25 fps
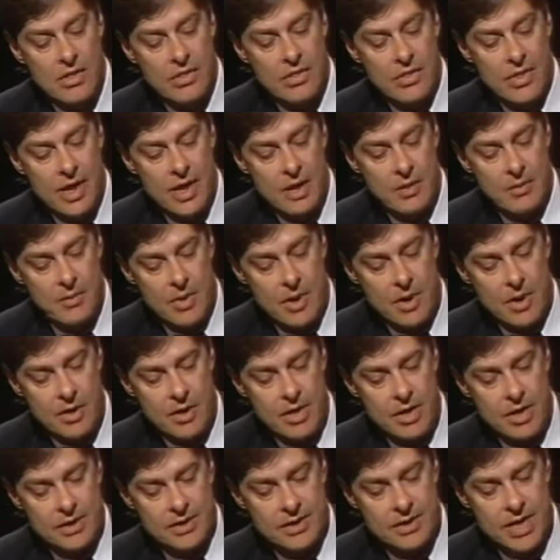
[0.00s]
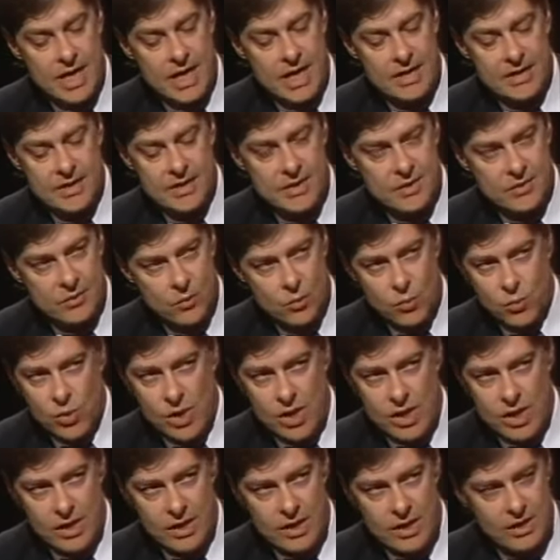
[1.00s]
Their markets, as sort of
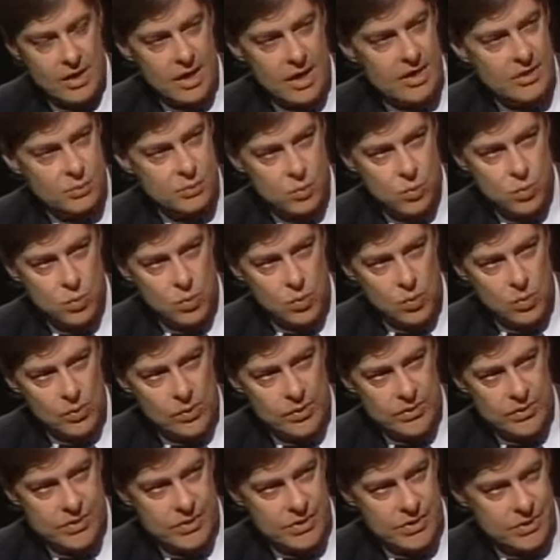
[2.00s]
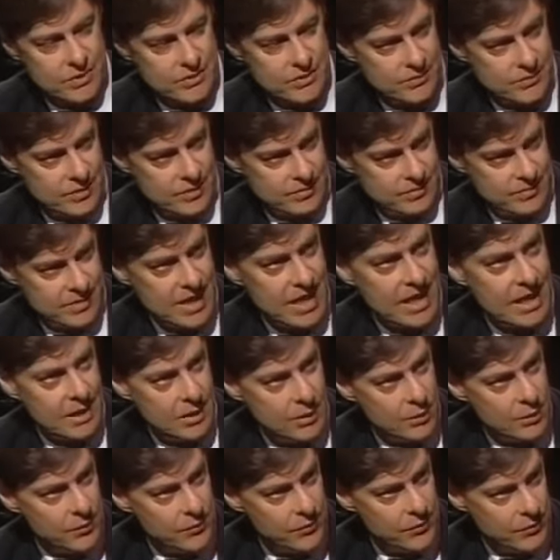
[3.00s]
were, as wars sort of are
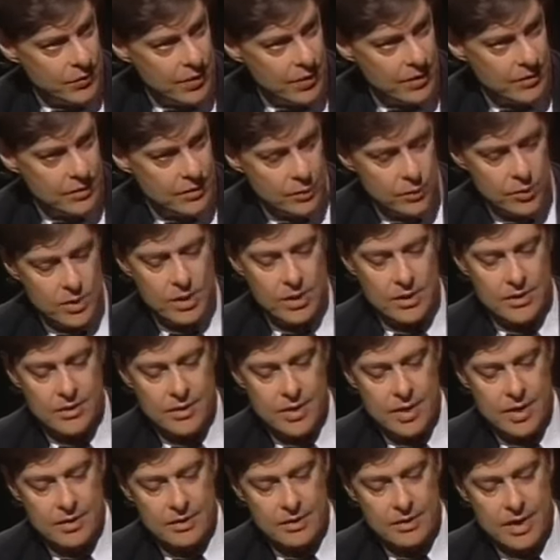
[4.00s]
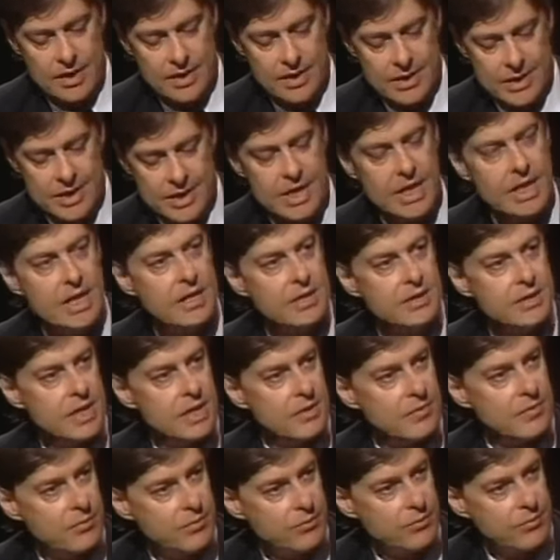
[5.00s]
tailing off around the world, they see as
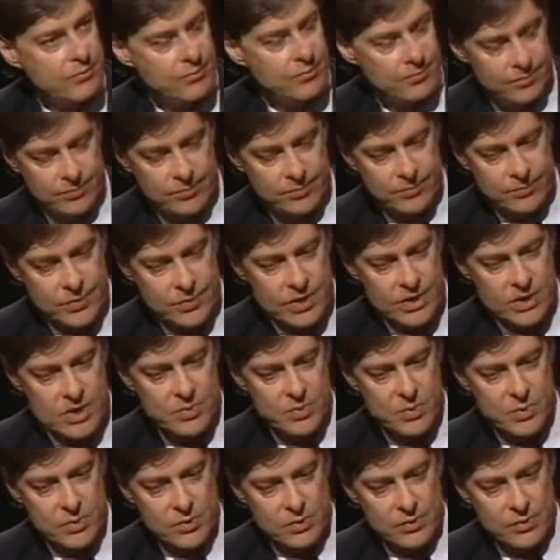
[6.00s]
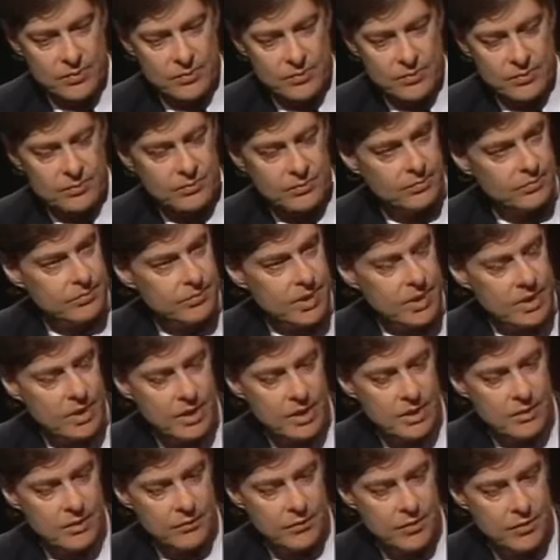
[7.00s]
their principal
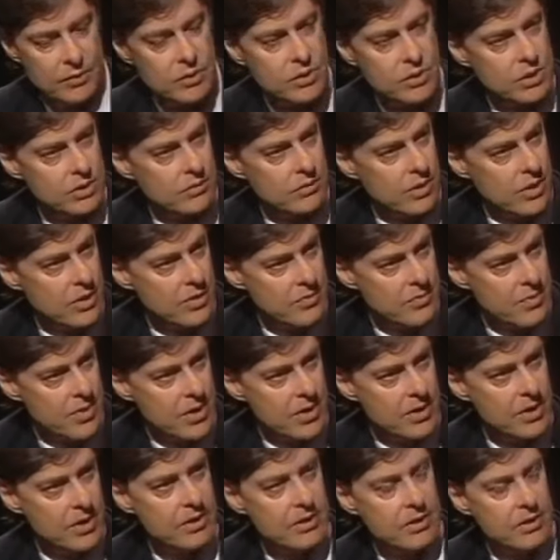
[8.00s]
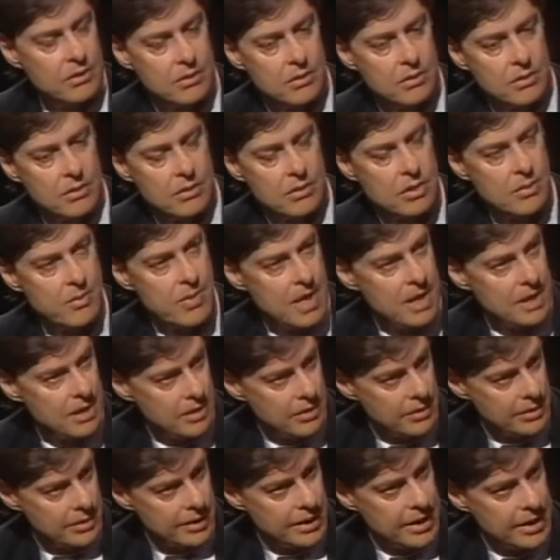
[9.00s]
uh, future growth market the
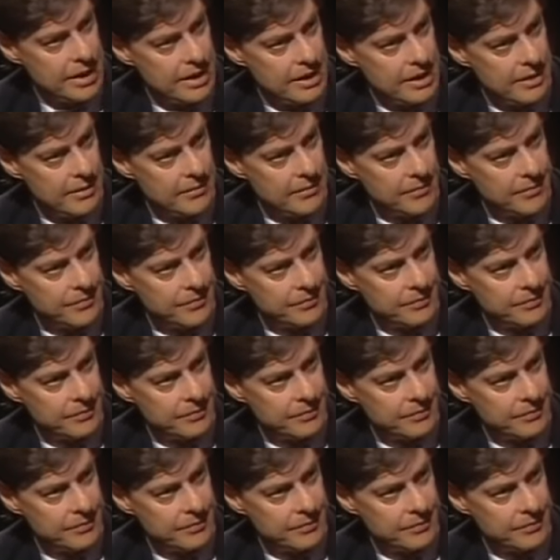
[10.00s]
Pentagon here.